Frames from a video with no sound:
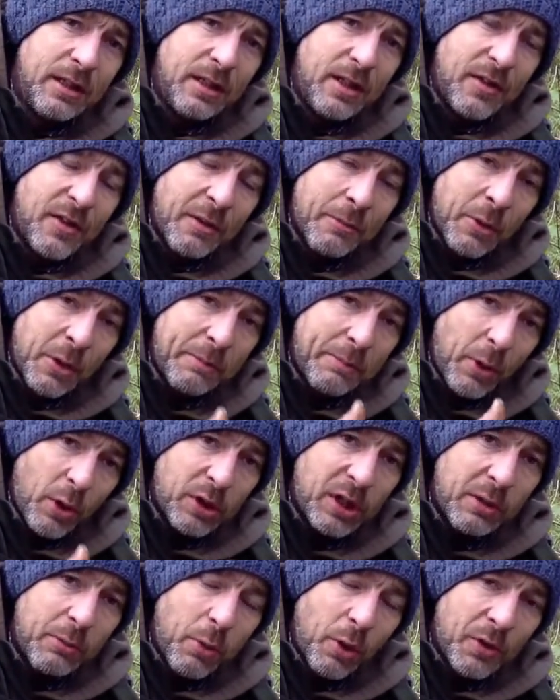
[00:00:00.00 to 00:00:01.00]
that my
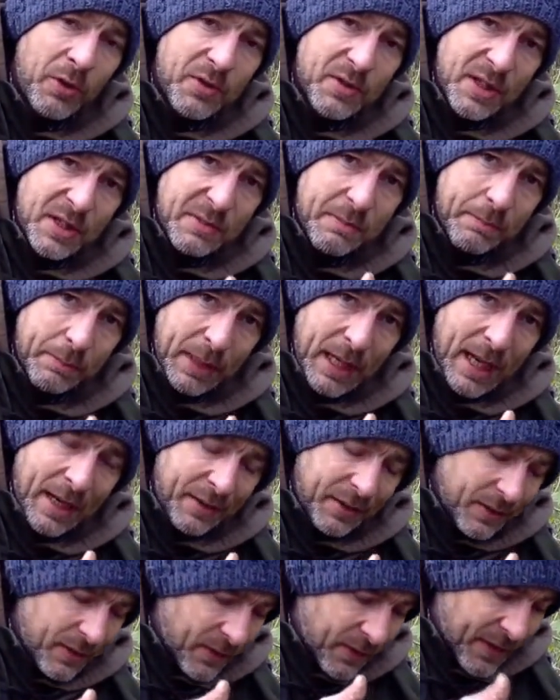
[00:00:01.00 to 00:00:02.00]
body wants this
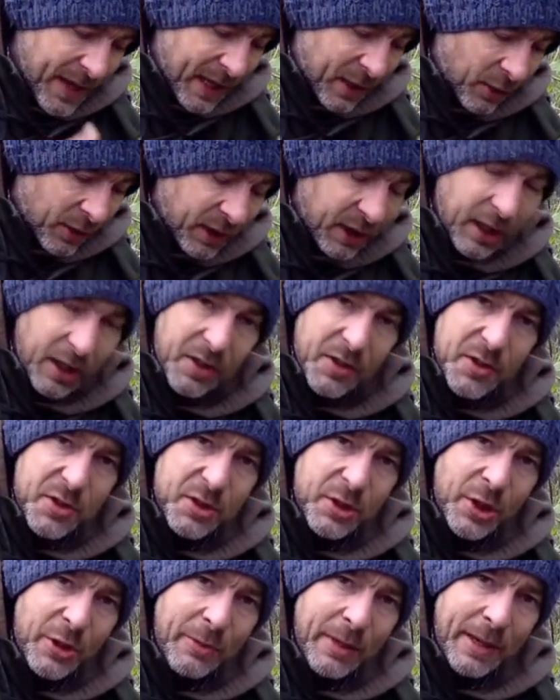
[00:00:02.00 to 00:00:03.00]
plant, then I'm going to
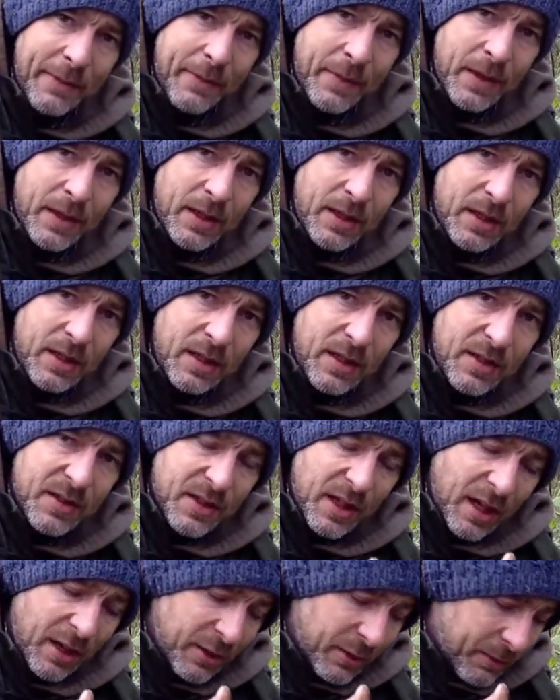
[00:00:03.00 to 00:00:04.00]
consume it.
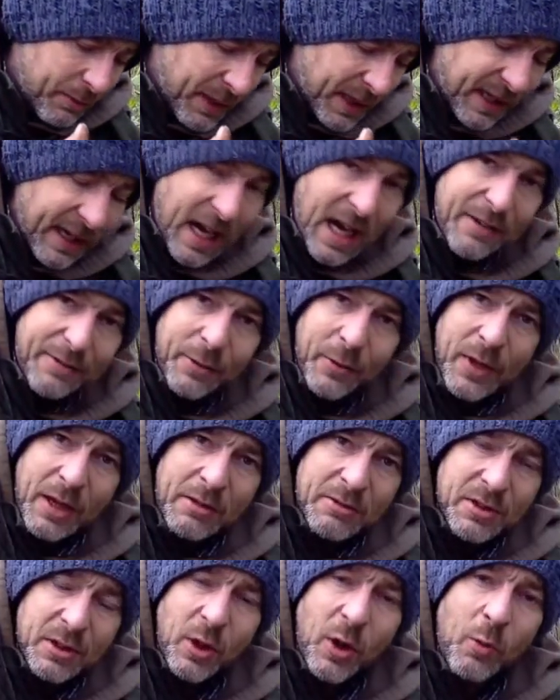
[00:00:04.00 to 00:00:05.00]
So be careful.
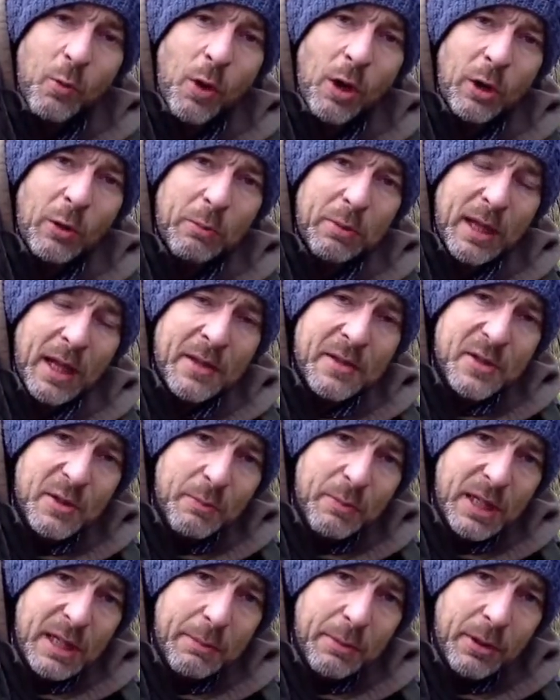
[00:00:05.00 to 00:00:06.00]
There's a lot of wild plants
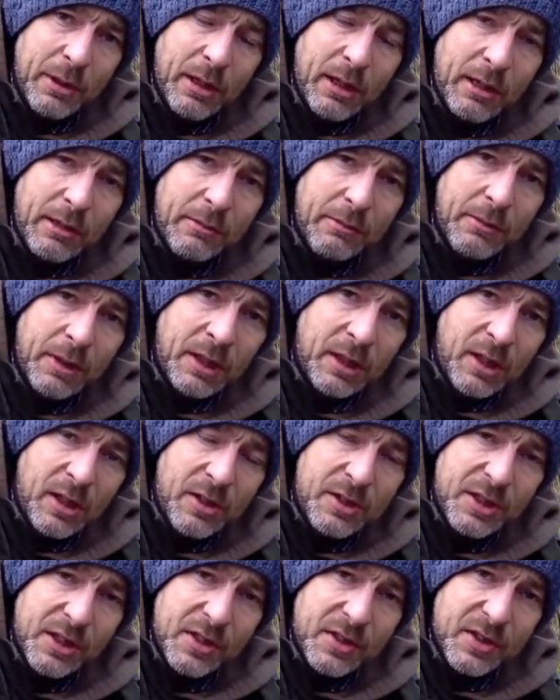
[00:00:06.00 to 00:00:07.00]
that people are
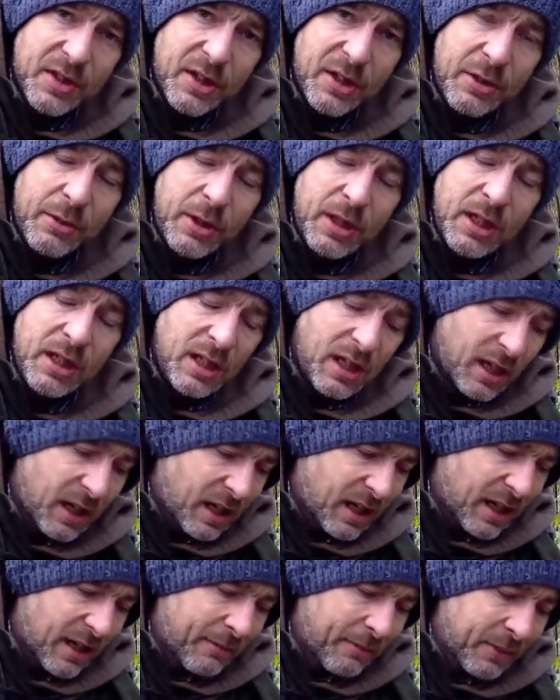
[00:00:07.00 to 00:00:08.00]
allergic to,
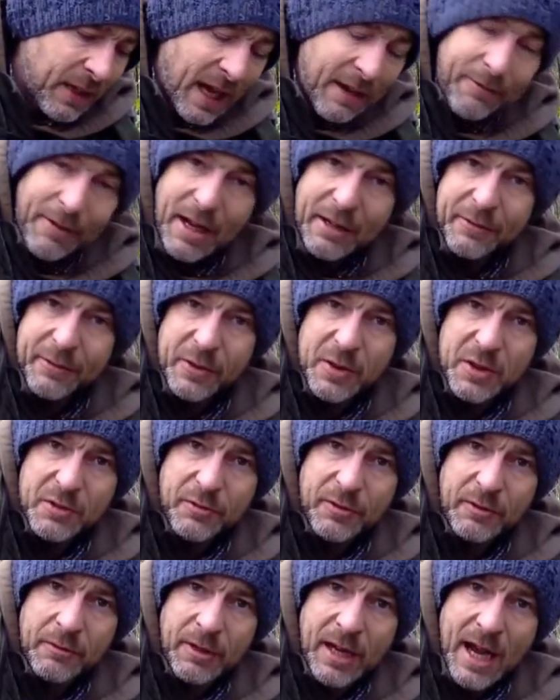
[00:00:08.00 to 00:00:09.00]
have adverse
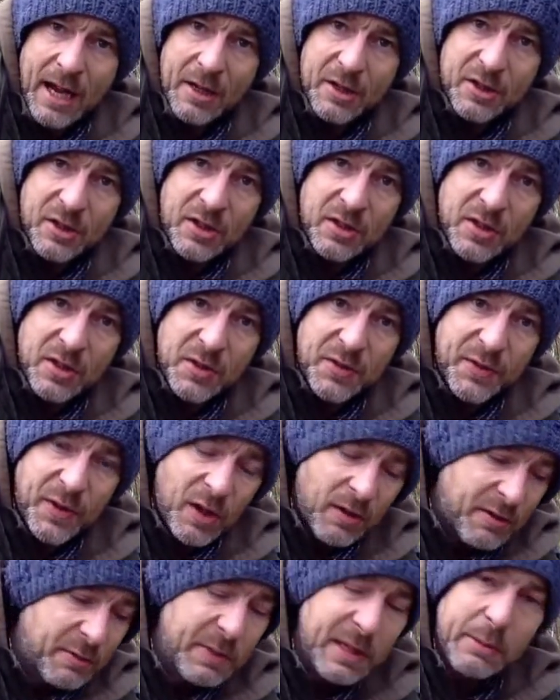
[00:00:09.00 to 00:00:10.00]
reactions as
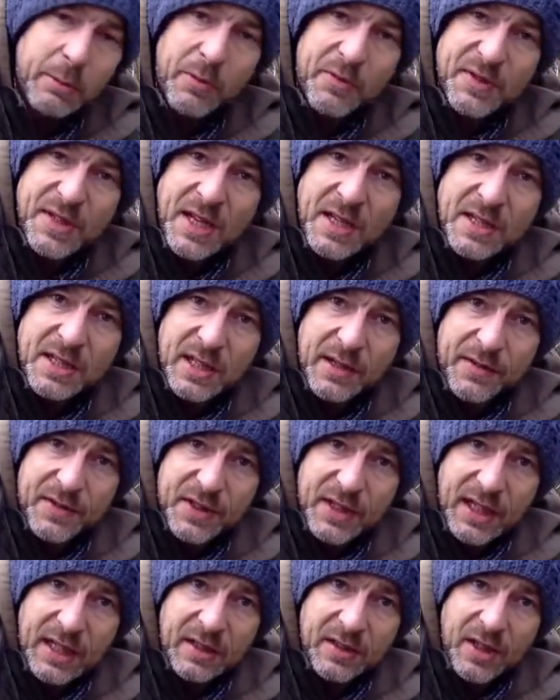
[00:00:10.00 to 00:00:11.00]
far as people with sensitive
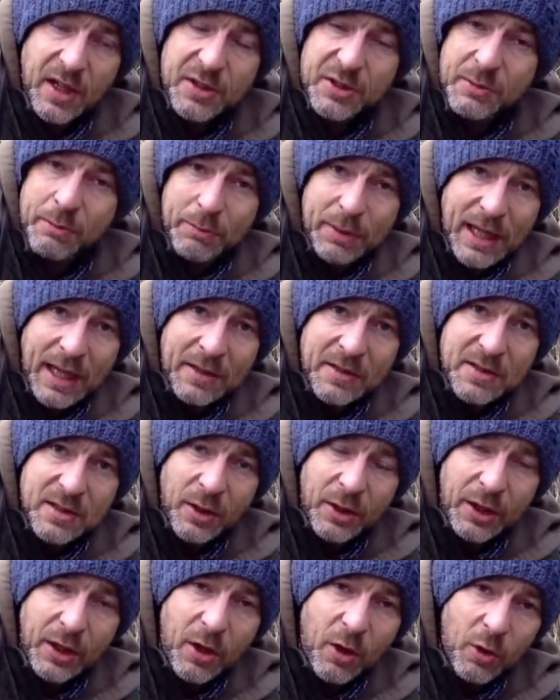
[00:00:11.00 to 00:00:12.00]
skin touching plants
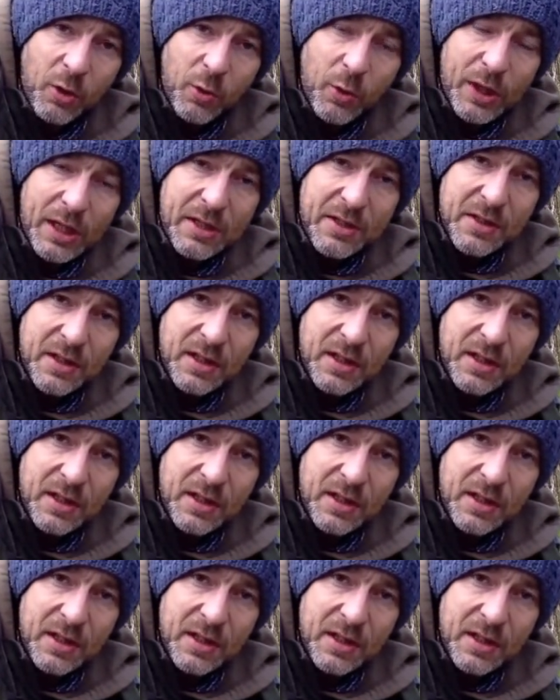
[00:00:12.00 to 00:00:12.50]
like hogweed.